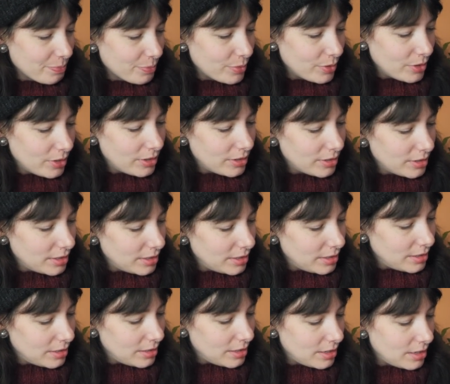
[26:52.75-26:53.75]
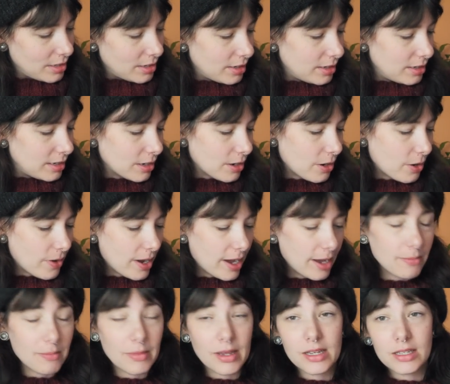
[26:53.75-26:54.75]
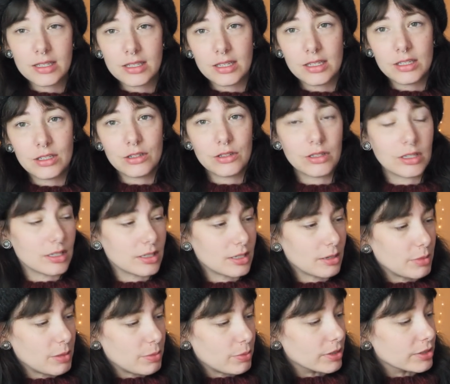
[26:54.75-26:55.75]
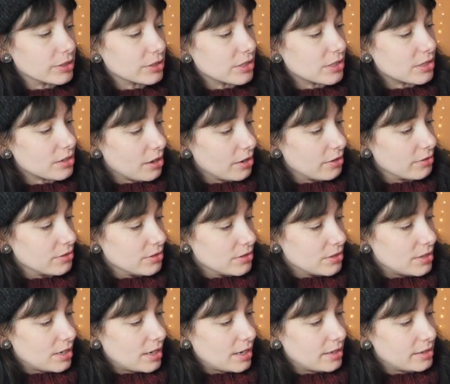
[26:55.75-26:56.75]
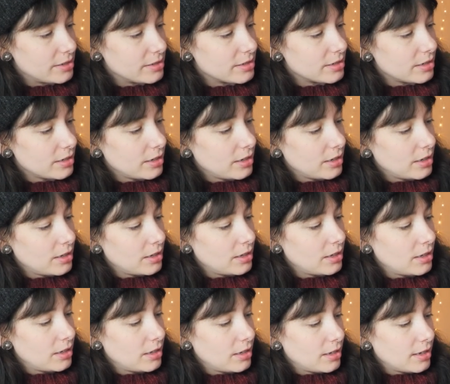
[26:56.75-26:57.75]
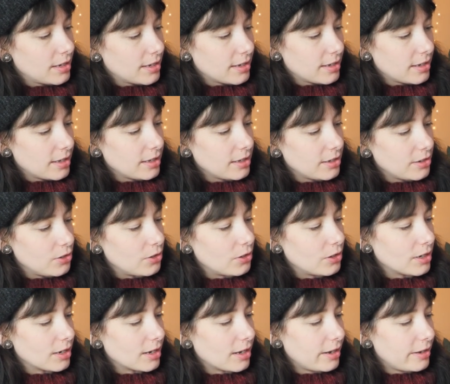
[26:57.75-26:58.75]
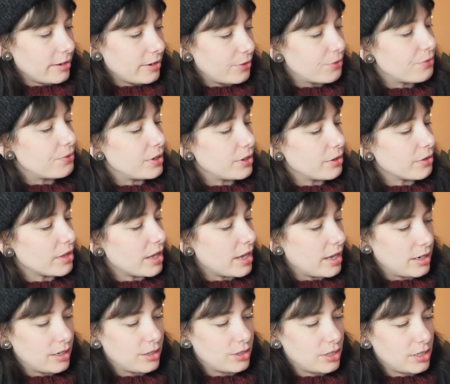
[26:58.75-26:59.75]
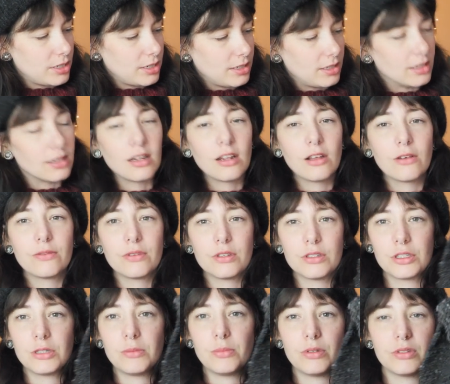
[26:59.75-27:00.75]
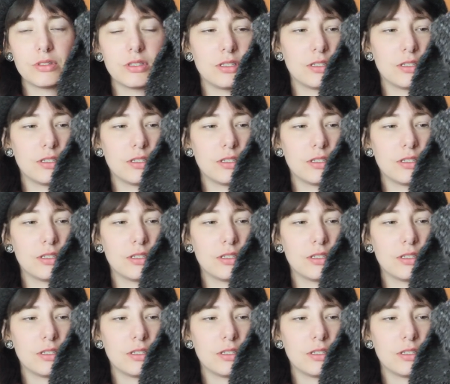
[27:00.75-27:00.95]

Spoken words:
But Nicole hand makes these using semi-precious stones, and you can kind of feel the energy and the love that she puts